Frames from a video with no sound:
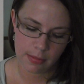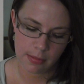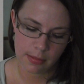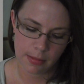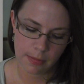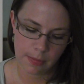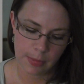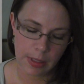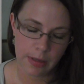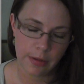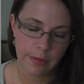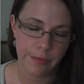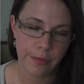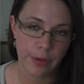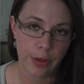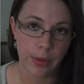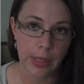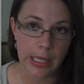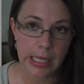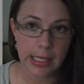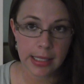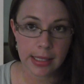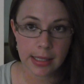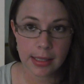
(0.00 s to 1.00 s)
I'm gonna
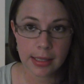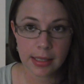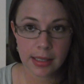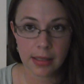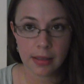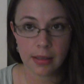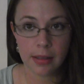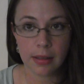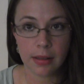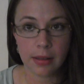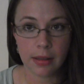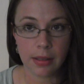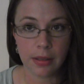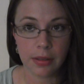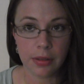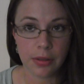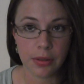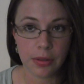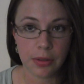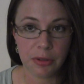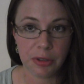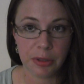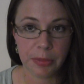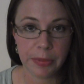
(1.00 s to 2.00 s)
focus on
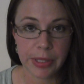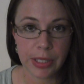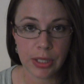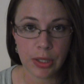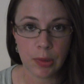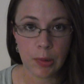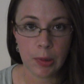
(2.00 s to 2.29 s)
thunderstorms and